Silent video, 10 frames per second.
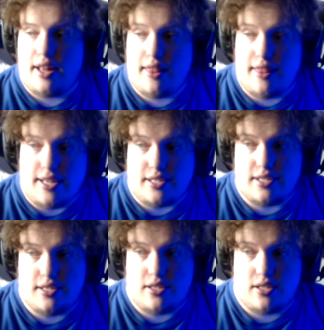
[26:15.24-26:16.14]
This
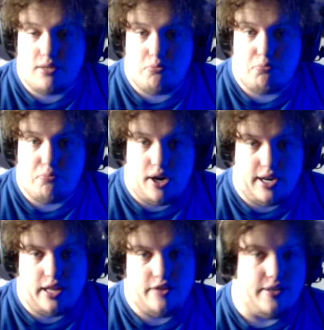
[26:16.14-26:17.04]
is
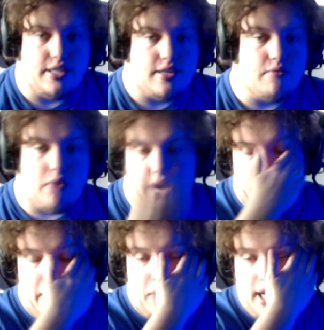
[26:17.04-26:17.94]
part of the reason why
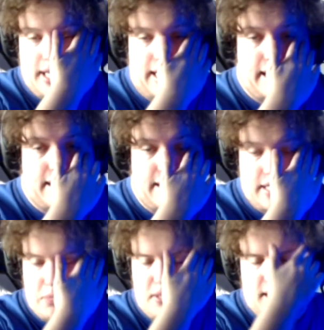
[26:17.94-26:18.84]
I wanted to get
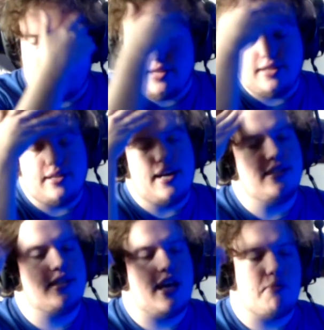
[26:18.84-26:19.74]
this particular line
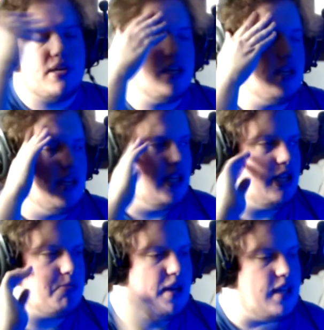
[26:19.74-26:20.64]
of saber,
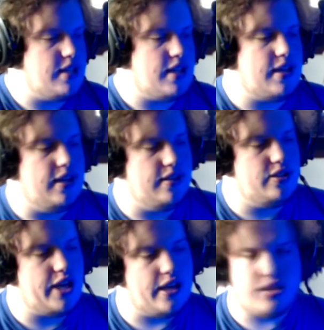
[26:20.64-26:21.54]
is because of the color
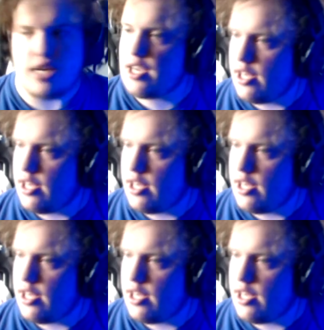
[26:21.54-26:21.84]
changing.